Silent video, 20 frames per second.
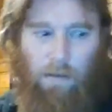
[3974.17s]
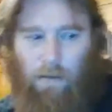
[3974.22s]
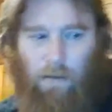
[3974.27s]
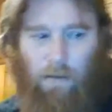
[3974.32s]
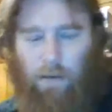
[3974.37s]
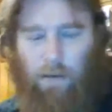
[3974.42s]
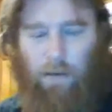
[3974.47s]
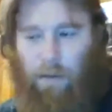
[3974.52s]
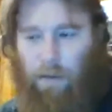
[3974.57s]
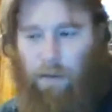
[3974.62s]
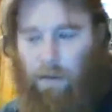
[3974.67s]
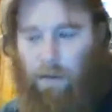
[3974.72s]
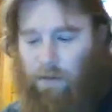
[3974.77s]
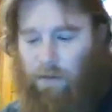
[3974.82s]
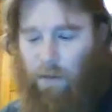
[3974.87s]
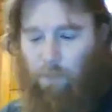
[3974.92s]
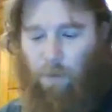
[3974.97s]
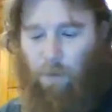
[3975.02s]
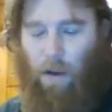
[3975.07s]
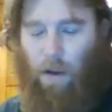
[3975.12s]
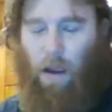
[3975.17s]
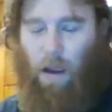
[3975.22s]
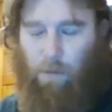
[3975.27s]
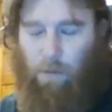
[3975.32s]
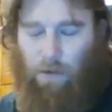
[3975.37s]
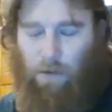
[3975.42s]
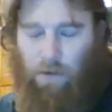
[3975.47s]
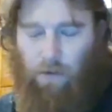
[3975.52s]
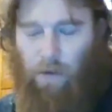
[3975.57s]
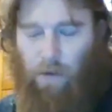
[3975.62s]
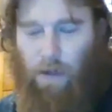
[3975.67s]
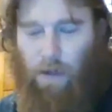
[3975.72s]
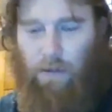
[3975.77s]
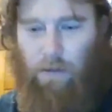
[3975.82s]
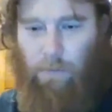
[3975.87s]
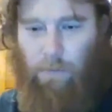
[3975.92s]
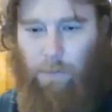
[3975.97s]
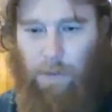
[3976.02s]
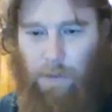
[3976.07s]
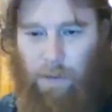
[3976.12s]
let's say they said, Bob, would you like to
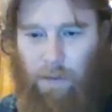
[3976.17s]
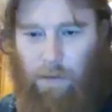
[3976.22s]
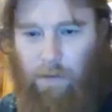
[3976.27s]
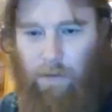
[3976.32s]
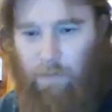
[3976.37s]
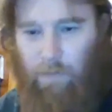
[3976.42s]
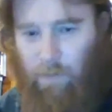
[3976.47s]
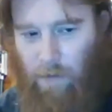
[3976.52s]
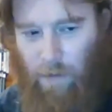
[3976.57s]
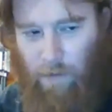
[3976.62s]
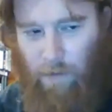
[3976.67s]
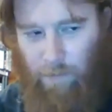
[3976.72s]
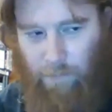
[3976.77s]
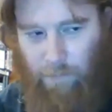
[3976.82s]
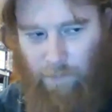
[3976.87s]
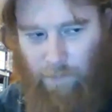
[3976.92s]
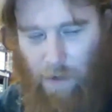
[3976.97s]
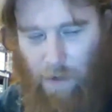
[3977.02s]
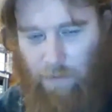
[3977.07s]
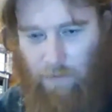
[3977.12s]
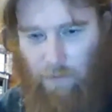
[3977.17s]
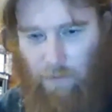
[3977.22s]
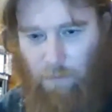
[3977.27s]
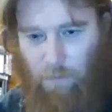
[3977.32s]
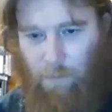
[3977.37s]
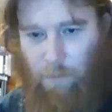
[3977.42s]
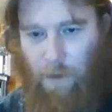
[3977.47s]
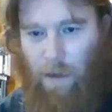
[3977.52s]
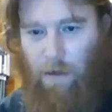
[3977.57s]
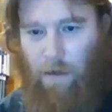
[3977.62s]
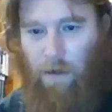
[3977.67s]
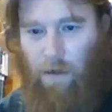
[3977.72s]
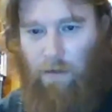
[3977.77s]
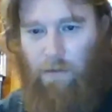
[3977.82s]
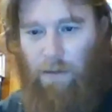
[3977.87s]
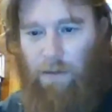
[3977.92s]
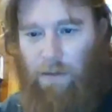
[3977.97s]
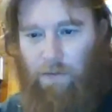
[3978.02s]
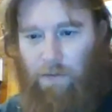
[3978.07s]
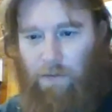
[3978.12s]
be Fat Superman on
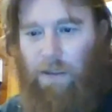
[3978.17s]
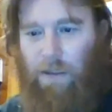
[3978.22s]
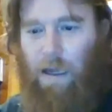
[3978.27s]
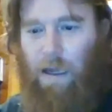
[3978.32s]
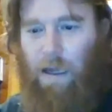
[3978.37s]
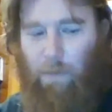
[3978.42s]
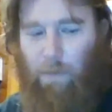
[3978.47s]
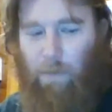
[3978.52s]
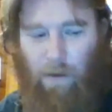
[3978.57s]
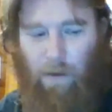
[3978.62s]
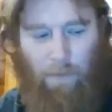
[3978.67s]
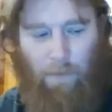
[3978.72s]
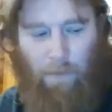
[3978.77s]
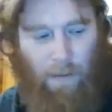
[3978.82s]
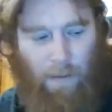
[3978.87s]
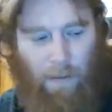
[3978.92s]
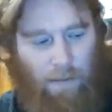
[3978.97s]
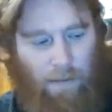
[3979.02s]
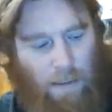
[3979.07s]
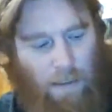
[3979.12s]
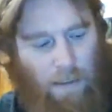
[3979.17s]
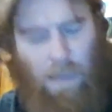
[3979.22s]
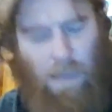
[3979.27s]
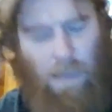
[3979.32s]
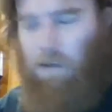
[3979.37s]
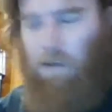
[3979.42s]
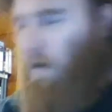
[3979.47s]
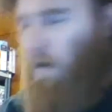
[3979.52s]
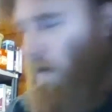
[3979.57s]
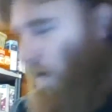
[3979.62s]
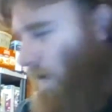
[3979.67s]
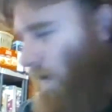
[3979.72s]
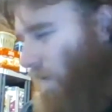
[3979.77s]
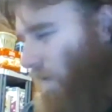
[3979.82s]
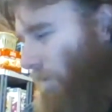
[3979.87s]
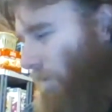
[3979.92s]
TV? I'd probably be like, no,